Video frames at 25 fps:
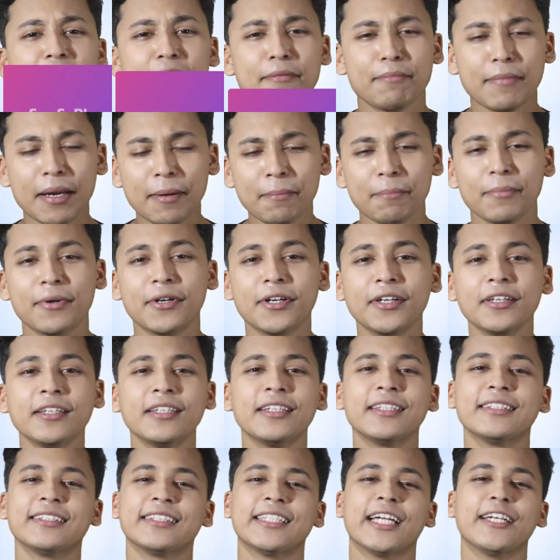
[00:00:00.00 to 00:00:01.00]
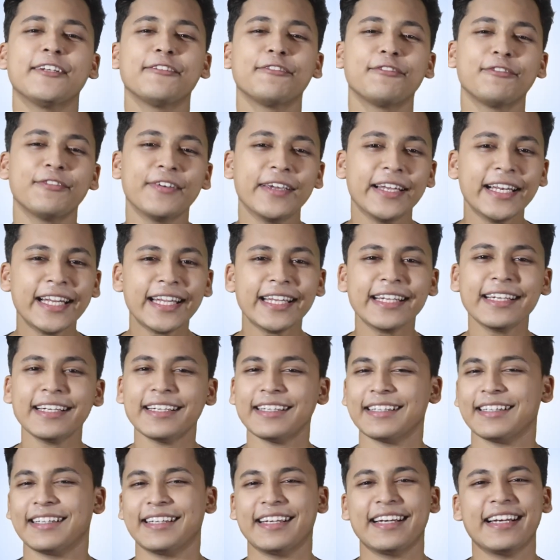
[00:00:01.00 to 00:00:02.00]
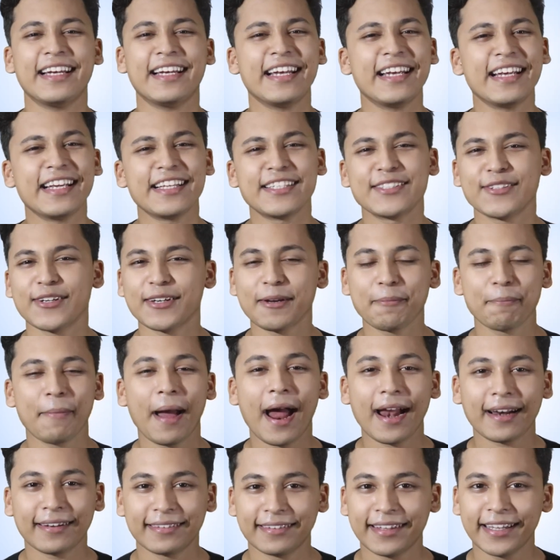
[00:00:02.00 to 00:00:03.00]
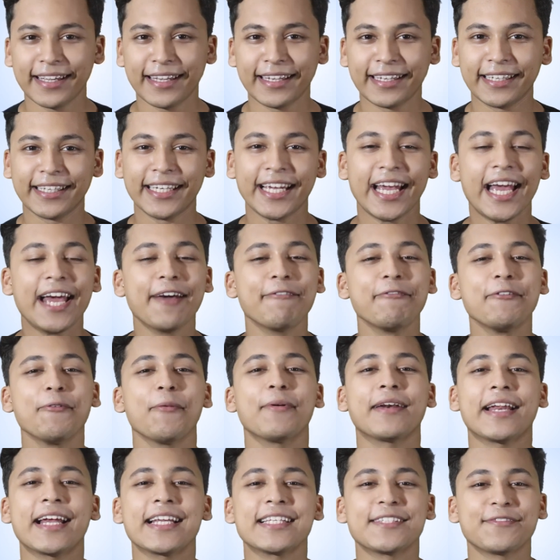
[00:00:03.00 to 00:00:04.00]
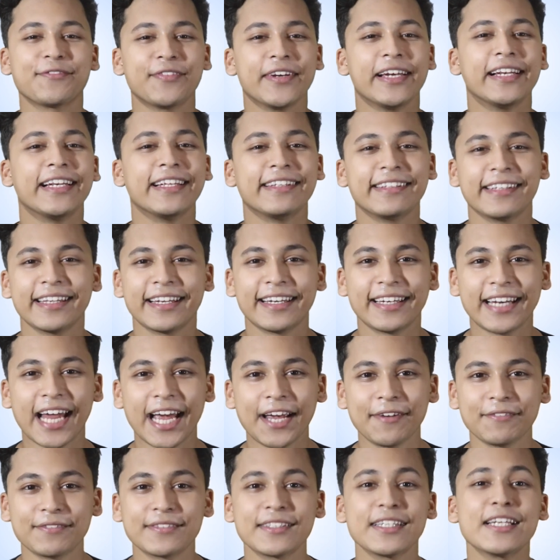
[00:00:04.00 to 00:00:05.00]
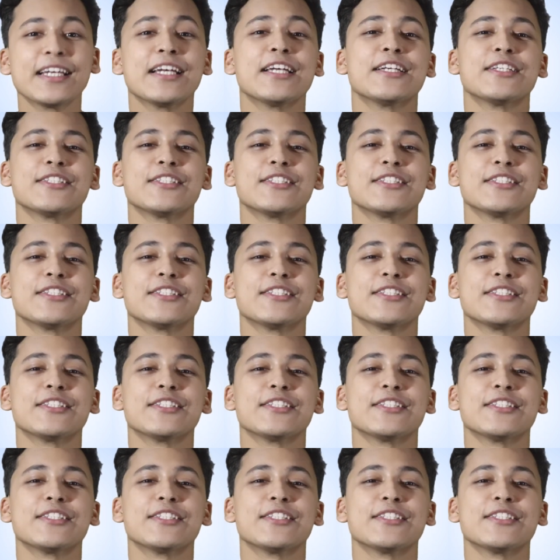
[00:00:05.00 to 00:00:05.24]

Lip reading: remember that failing is not a bad thing. Everyone has failed in their lives.